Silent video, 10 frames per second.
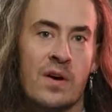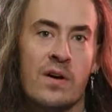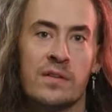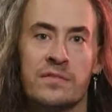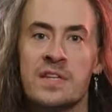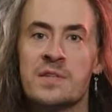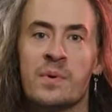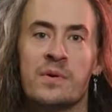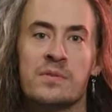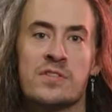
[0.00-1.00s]
All of these
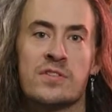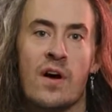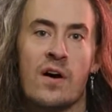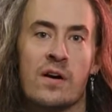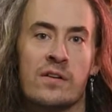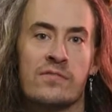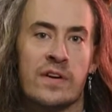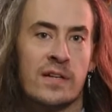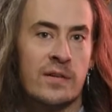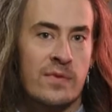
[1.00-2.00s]
boats are
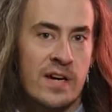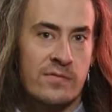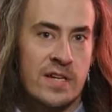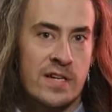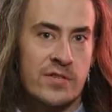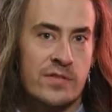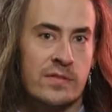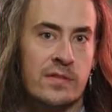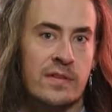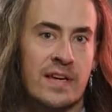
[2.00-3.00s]
fairly
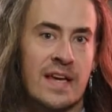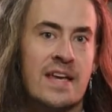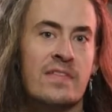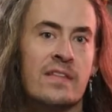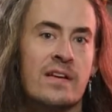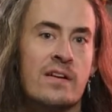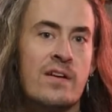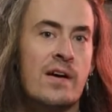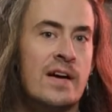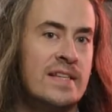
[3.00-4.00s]
recreational in that they're
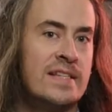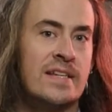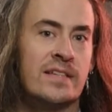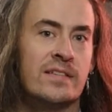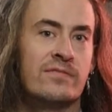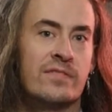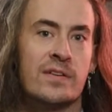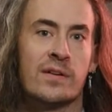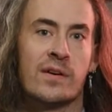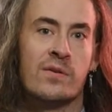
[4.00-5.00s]
not intended for
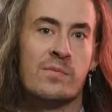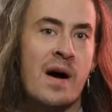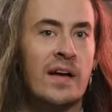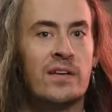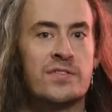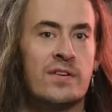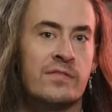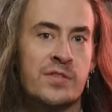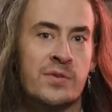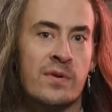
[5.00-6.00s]
you to go miles
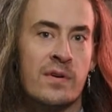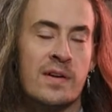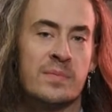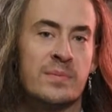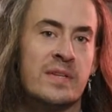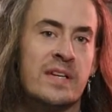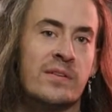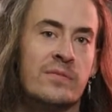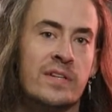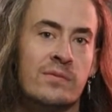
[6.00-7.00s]
offshore and be playing
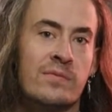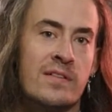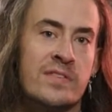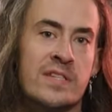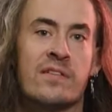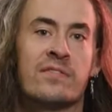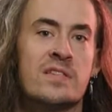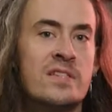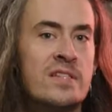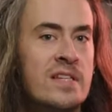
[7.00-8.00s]
in real rough stuff.
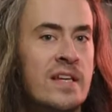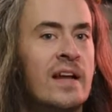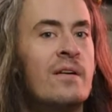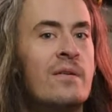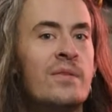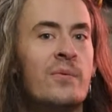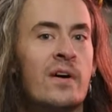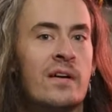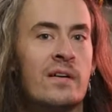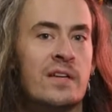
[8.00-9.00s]
This is just to get out on the
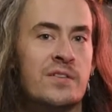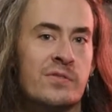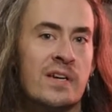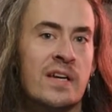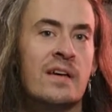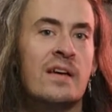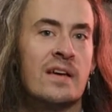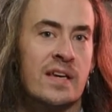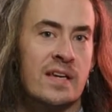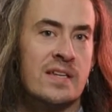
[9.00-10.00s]
water, enjoy it,
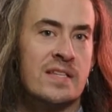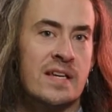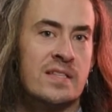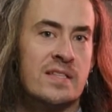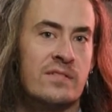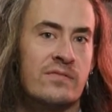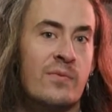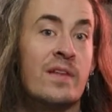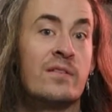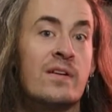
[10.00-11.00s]
get a sense of
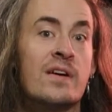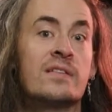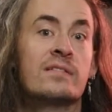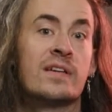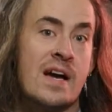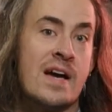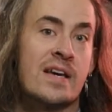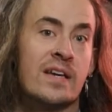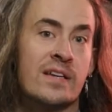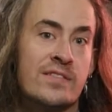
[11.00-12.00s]
whether or not
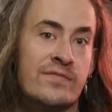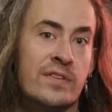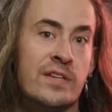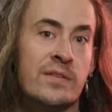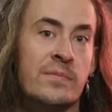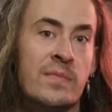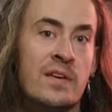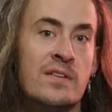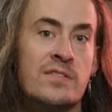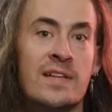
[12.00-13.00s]
kayaking is for you.
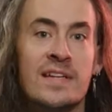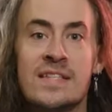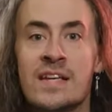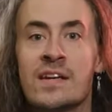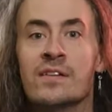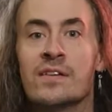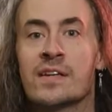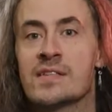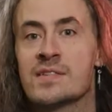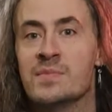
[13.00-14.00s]
So let's take a
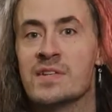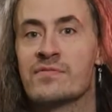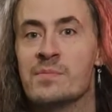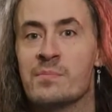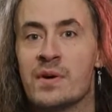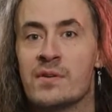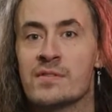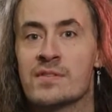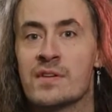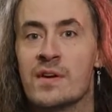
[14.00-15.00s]
look at some different
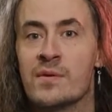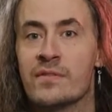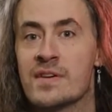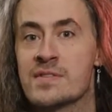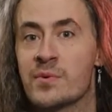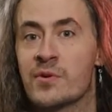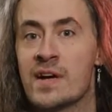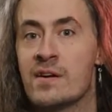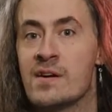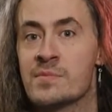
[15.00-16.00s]
boats. We've got some
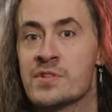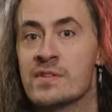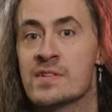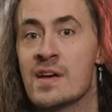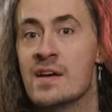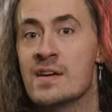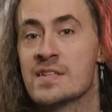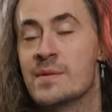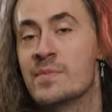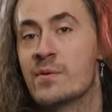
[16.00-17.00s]
great options,
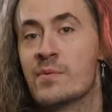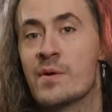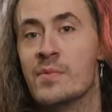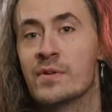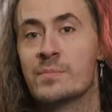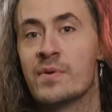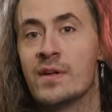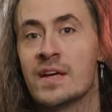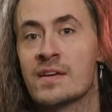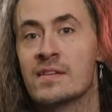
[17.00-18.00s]
some that are rotomolded
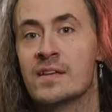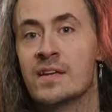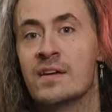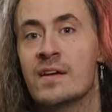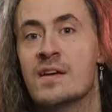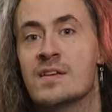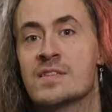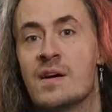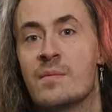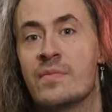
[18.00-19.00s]
polyethylene,
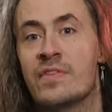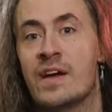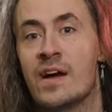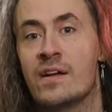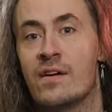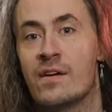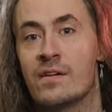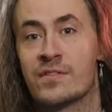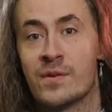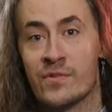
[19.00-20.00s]
some that
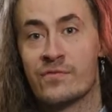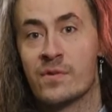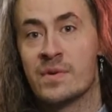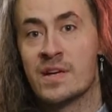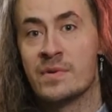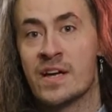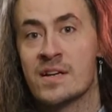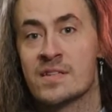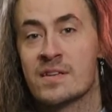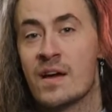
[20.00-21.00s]
are thermoformed
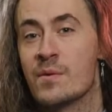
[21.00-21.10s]
ABS.